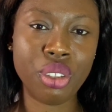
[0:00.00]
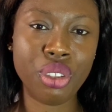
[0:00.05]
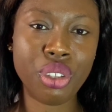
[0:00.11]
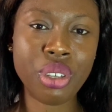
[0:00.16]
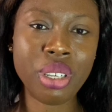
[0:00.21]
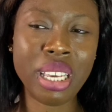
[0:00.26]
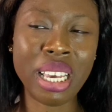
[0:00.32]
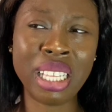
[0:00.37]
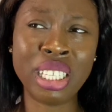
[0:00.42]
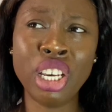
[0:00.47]
Do
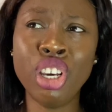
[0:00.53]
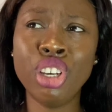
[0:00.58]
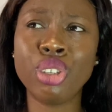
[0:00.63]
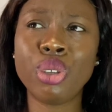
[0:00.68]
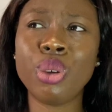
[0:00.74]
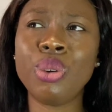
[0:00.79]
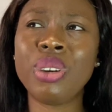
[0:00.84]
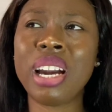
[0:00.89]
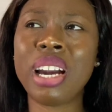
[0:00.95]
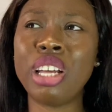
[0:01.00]
you get?
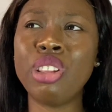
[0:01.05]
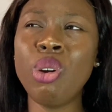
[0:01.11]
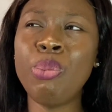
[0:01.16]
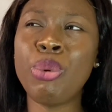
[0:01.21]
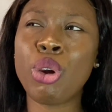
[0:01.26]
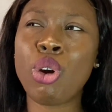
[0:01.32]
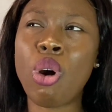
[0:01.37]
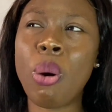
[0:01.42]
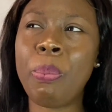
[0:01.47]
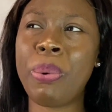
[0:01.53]
So you cannot be
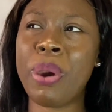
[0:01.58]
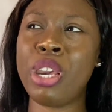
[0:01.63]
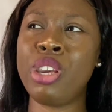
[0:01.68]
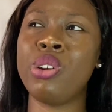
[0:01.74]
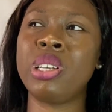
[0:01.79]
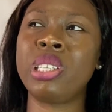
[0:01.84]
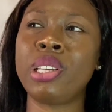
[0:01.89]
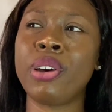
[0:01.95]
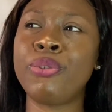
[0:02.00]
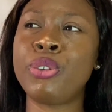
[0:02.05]
comparing
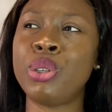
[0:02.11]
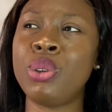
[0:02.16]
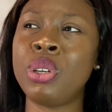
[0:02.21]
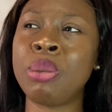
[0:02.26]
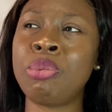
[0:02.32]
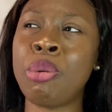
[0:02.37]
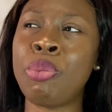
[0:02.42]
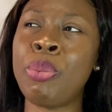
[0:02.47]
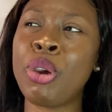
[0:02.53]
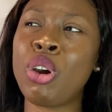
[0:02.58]
yourself to those
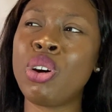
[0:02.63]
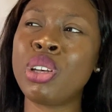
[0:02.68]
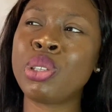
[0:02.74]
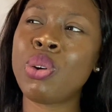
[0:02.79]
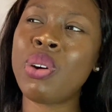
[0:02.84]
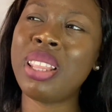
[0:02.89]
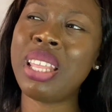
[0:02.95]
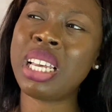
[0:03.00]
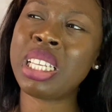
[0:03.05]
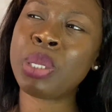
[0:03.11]
people, because
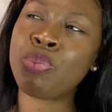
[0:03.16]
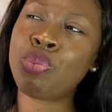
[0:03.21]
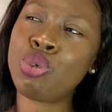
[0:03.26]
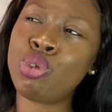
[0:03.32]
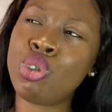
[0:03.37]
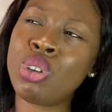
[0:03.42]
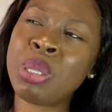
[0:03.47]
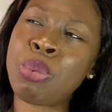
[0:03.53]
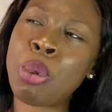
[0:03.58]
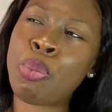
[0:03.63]
God has
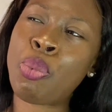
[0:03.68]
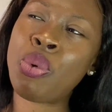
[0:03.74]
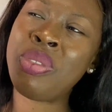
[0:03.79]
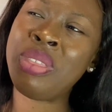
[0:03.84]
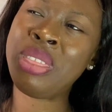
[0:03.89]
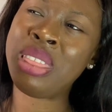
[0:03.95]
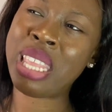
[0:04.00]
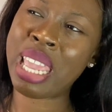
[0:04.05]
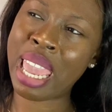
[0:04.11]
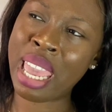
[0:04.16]
put those
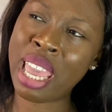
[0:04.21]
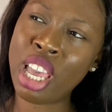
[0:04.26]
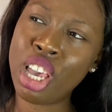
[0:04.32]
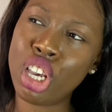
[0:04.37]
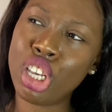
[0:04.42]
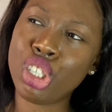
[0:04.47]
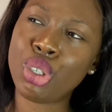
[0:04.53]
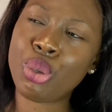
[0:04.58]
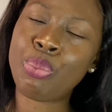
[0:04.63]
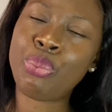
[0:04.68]
people there
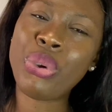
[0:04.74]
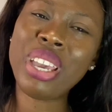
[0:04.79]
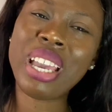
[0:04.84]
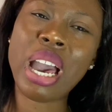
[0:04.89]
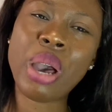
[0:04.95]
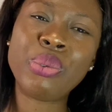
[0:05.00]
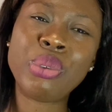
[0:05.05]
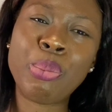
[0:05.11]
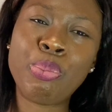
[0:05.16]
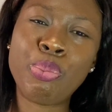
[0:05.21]
to bring
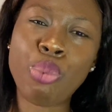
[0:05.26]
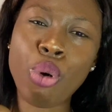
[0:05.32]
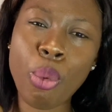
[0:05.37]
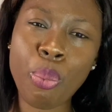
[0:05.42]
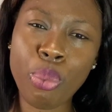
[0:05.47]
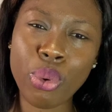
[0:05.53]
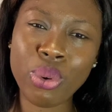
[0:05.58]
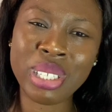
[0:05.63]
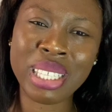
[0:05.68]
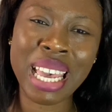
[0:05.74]
out the
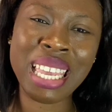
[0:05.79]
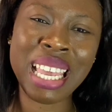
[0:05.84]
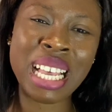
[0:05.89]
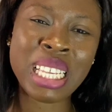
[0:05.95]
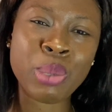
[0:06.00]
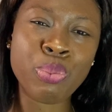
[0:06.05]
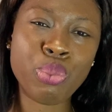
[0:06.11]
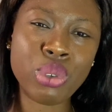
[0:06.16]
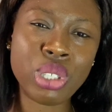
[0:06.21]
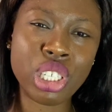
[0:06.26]
purpose that he
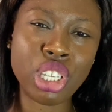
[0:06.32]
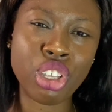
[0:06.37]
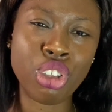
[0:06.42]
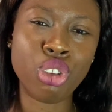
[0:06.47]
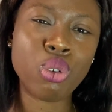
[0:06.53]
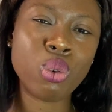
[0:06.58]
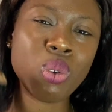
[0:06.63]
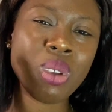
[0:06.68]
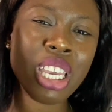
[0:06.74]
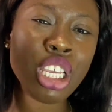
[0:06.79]
has put in
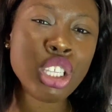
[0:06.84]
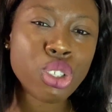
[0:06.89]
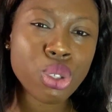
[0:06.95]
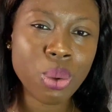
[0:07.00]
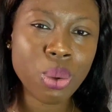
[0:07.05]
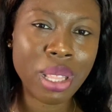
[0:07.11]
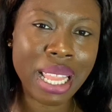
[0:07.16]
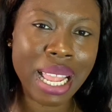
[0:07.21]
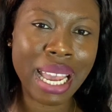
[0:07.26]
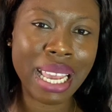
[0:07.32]
you
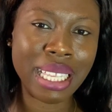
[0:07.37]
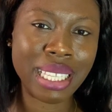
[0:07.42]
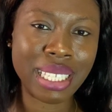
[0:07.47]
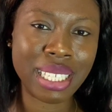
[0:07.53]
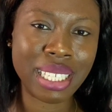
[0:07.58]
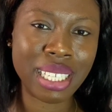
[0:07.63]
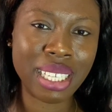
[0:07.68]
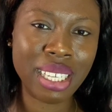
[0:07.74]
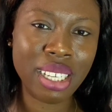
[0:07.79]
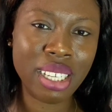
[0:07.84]
into light.
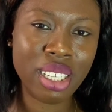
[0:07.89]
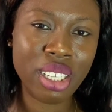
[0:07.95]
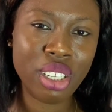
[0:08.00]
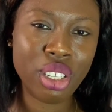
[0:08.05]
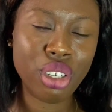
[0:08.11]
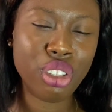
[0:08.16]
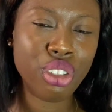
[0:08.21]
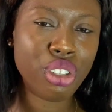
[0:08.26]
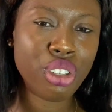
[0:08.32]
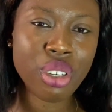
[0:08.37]

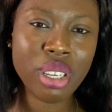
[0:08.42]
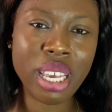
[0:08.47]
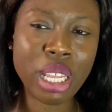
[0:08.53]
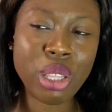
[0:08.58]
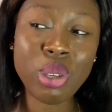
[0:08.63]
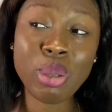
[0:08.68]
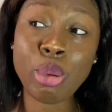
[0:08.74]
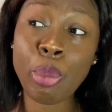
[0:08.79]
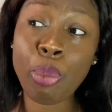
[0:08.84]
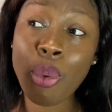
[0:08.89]
Do you get?
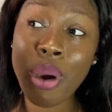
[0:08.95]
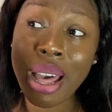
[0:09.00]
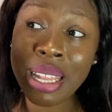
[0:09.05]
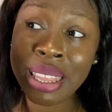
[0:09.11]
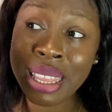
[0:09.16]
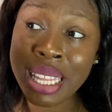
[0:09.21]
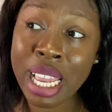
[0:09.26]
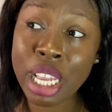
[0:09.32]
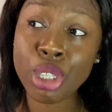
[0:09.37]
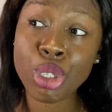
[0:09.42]
Those people are
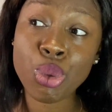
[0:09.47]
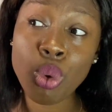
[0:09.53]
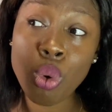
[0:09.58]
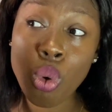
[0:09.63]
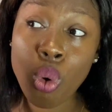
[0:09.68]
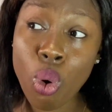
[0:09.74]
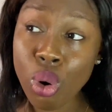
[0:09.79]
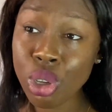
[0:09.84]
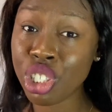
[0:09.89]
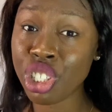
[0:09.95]
there to
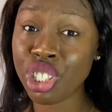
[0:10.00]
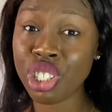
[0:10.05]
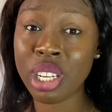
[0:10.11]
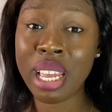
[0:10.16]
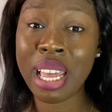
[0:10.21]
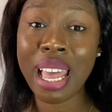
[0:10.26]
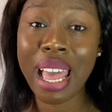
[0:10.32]
coach